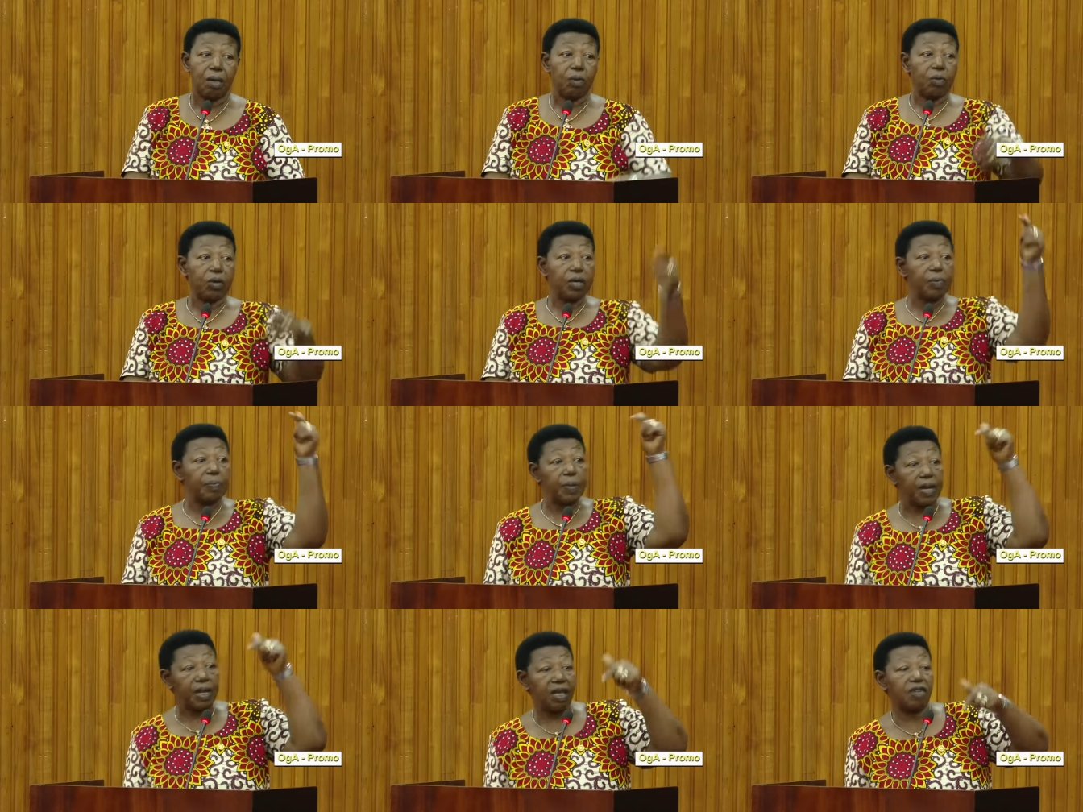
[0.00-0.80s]
We
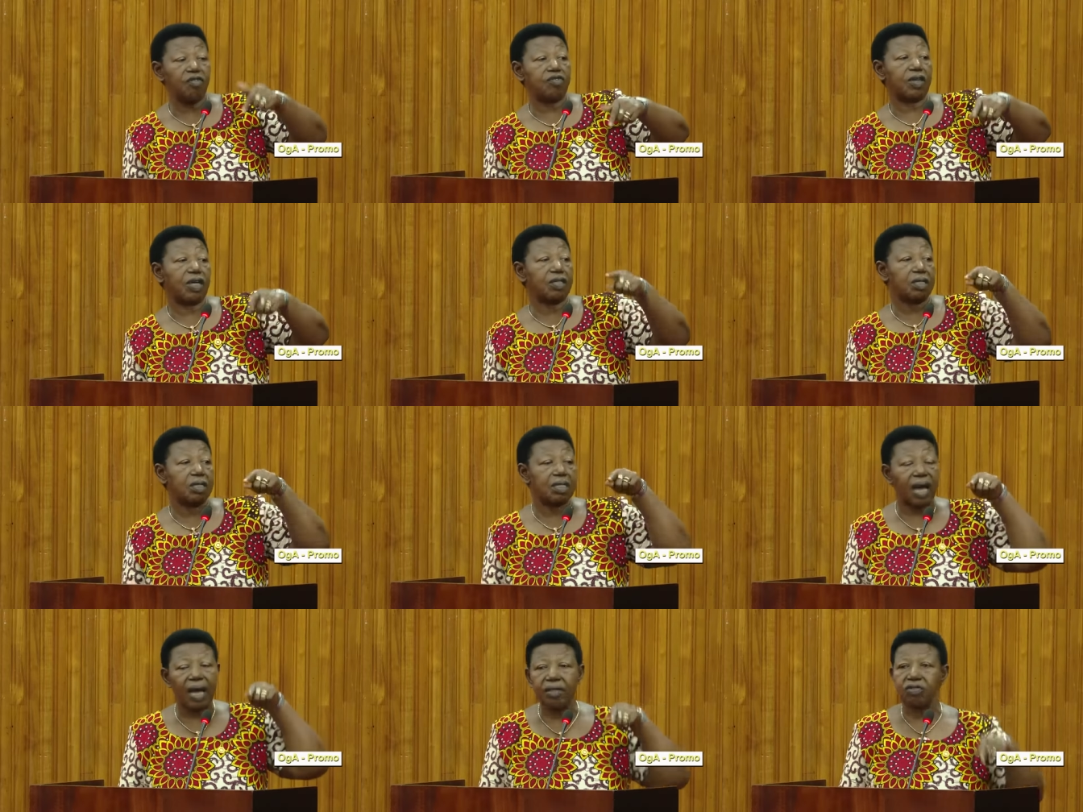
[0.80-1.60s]
believe
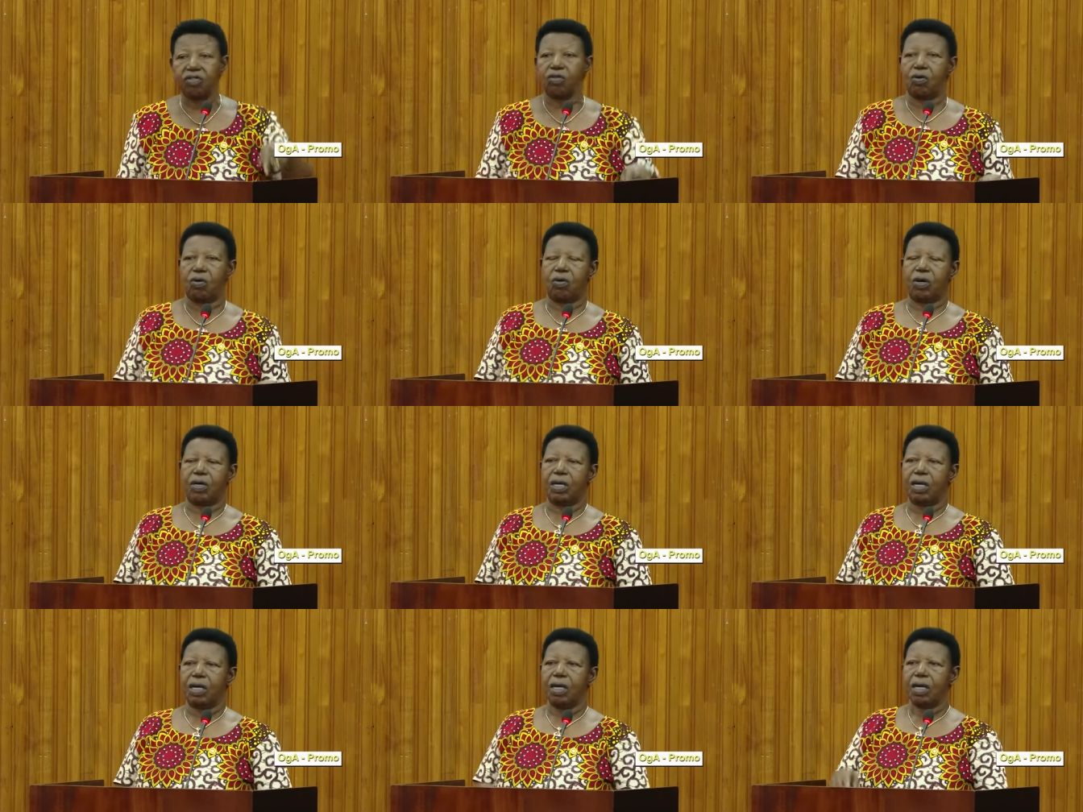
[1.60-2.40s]
that that God
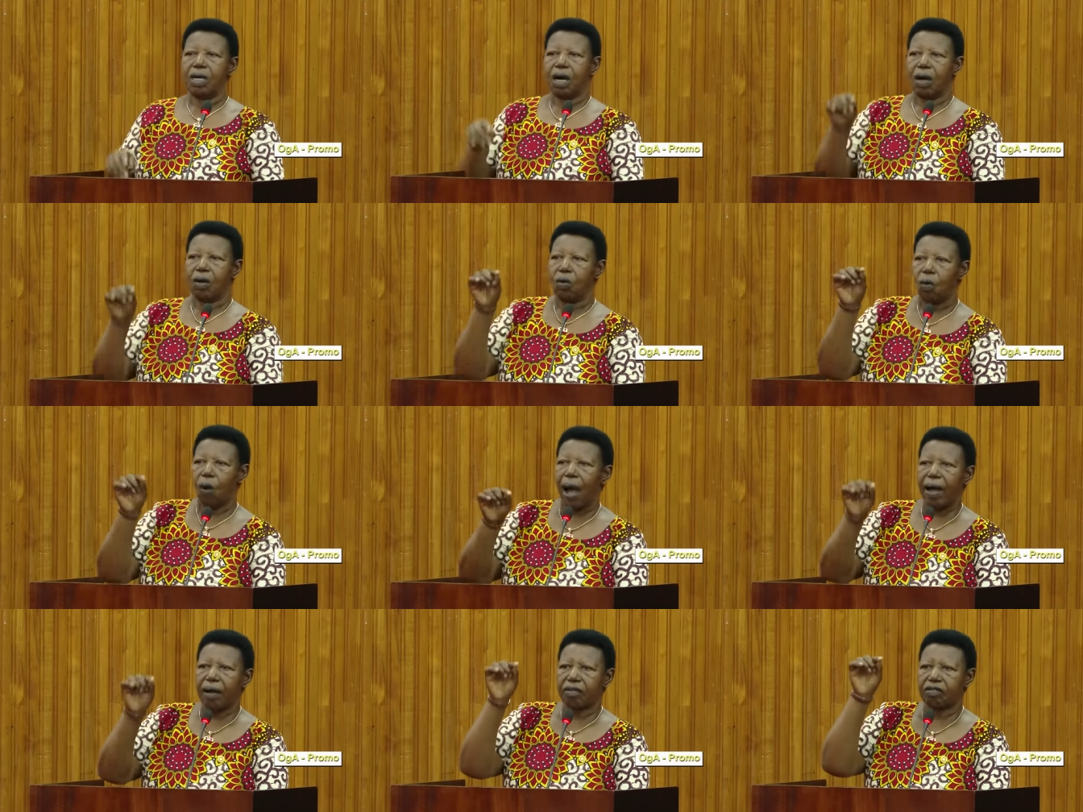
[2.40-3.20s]
can
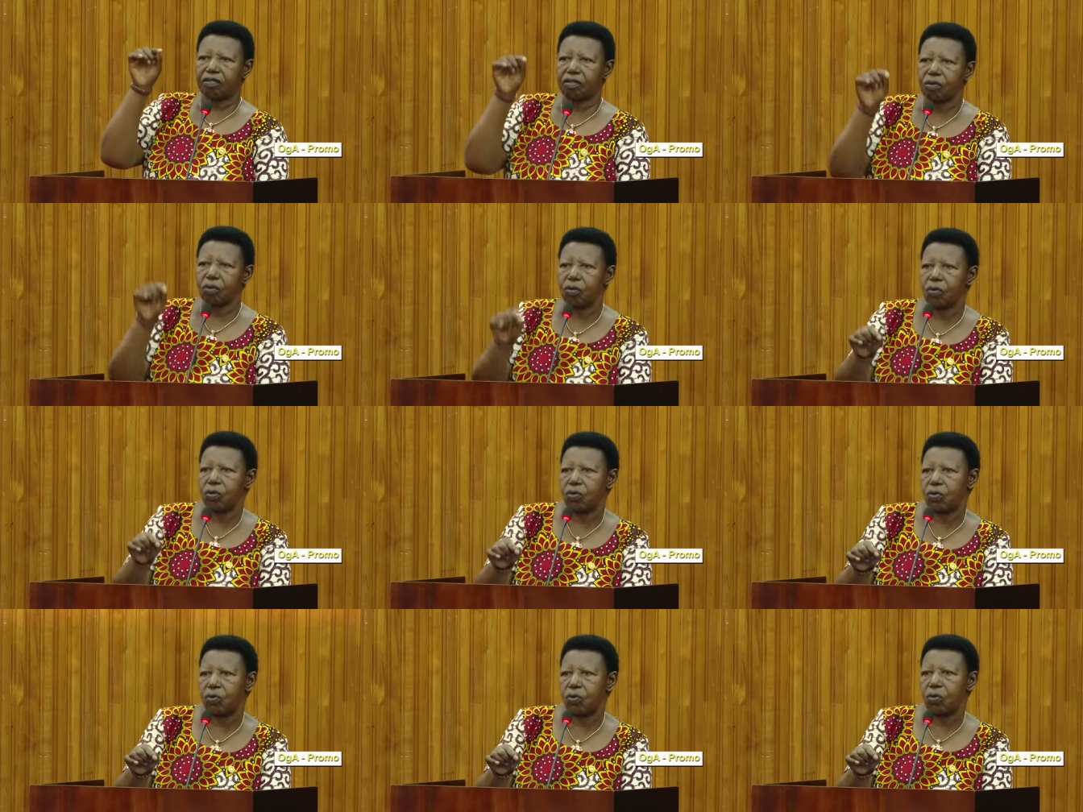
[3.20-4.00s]
work
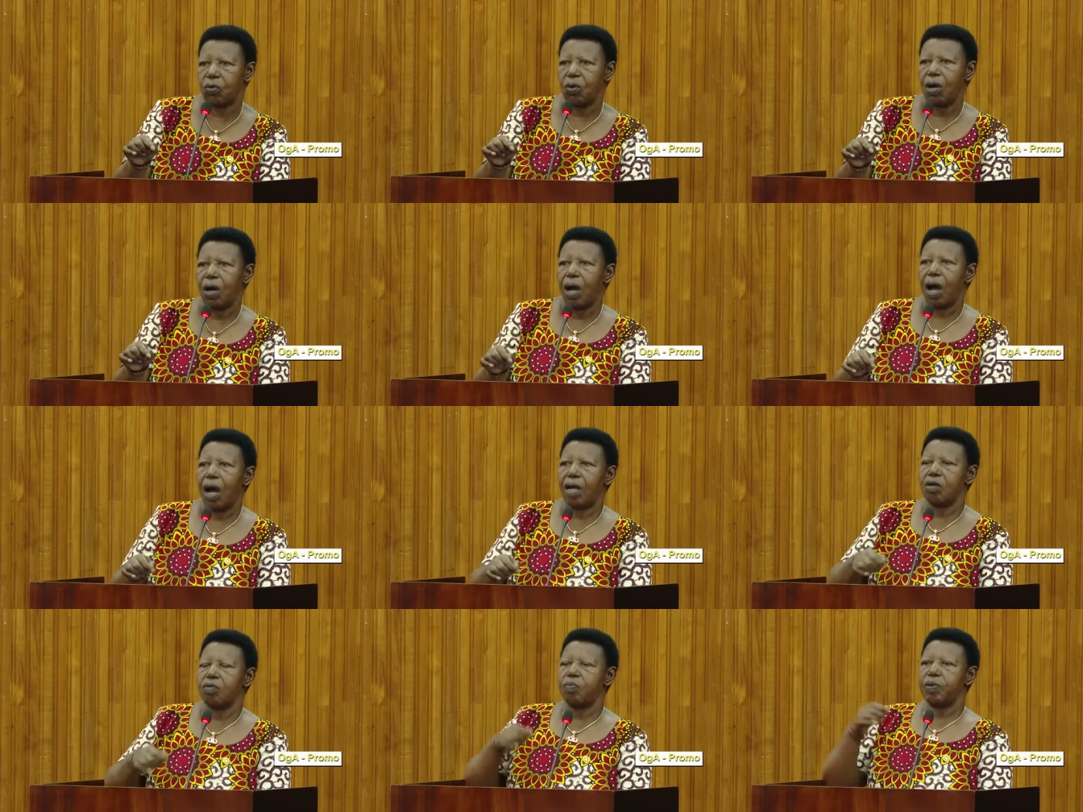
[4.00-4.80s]
through you
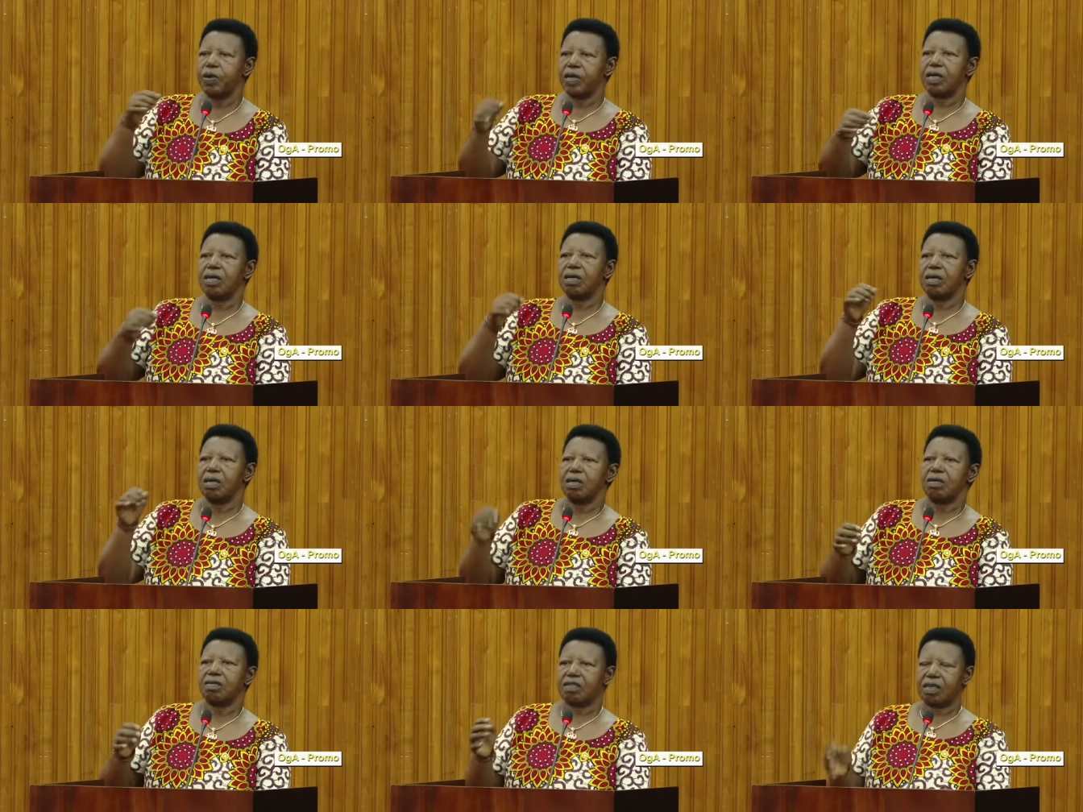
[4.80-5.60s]
and bring
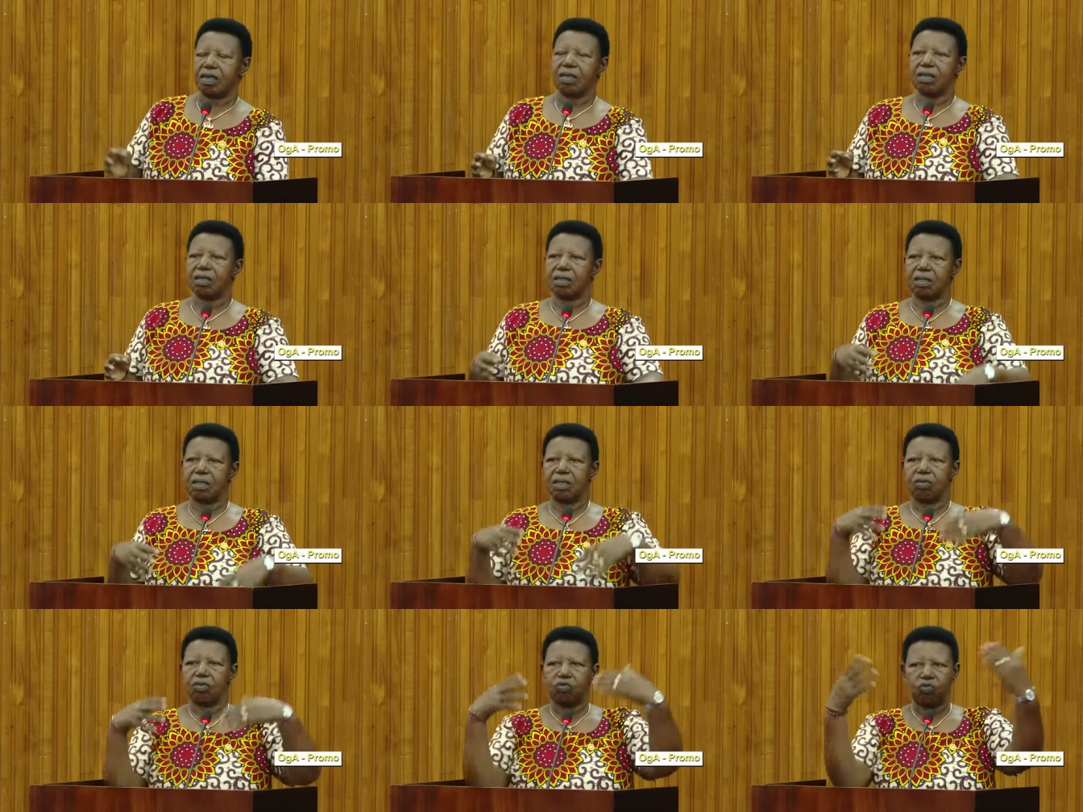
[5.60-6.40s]
things
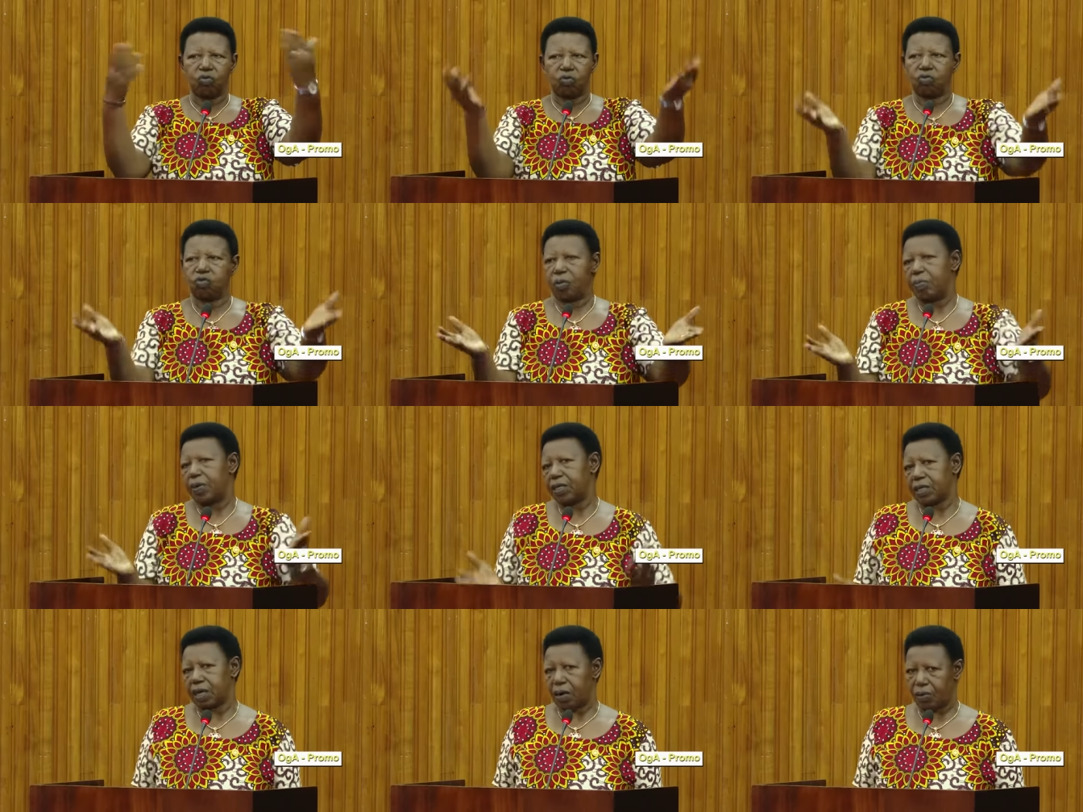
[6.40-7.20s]
to, to a
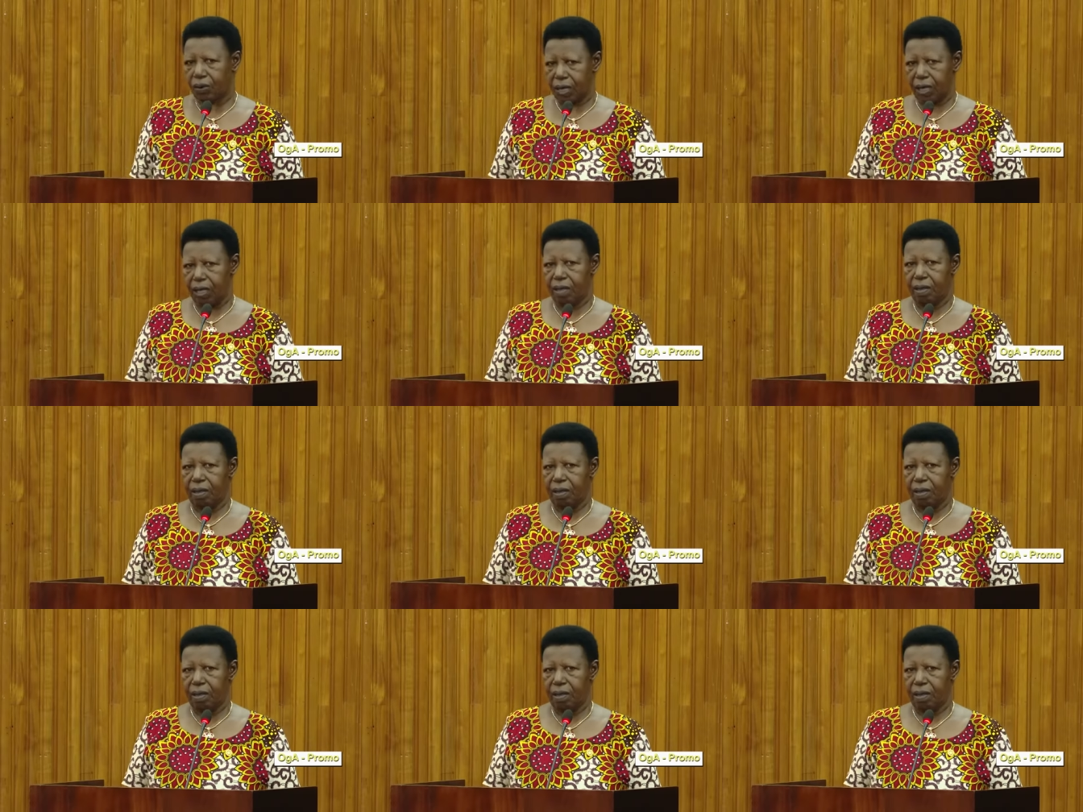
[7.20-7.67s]
better way.